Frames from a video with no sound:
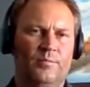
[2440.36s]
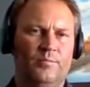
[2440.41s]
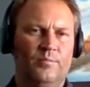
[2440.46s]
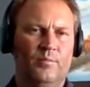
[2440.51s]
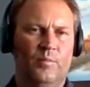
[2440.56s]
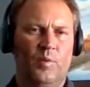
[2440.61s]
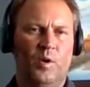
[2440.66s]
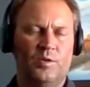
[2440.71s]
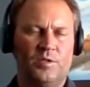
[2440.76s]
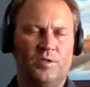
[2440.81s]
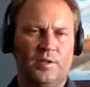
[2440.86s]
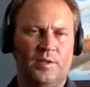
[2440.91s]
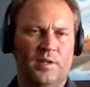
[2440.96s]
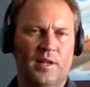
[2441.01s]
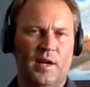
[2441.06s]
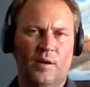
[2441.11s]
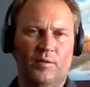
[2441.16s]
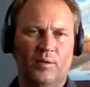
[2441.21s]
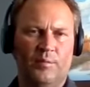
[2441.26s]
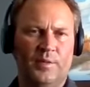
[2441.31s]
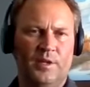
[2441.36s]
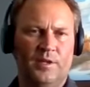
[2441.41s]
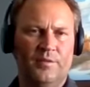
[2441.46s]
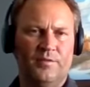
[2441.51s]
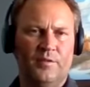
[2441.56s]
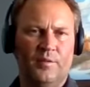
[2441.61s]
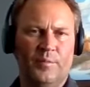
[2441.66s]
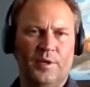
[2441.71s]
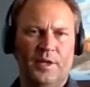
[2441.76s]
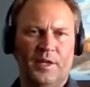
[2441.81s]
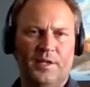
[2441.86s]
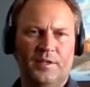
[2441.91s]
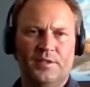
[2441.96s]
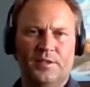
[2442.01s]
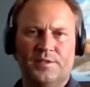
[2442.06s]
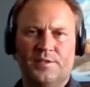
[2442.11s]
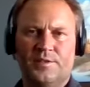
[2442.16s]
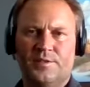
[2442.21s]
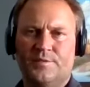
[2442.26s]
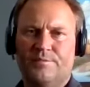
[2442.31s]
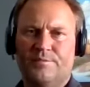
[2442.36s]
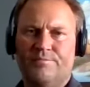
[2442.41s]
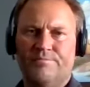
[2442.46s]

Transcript: mostly that would be for me just